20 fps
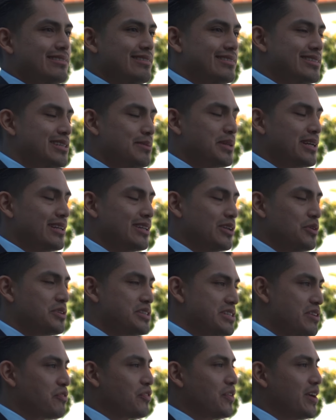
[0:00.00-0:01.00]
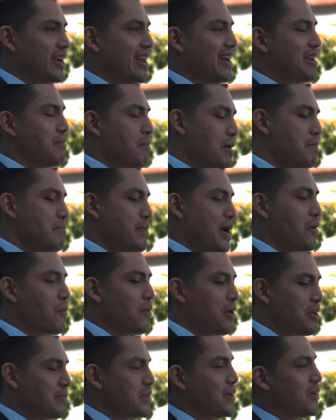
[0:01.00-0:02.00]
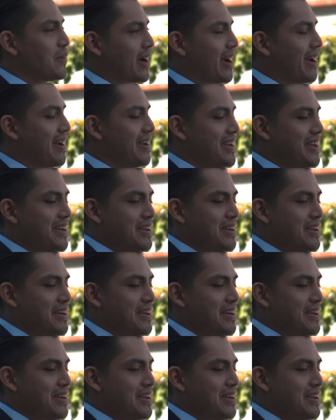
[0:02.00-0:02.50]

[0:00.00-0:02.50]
something a little different, and bear with me, okay?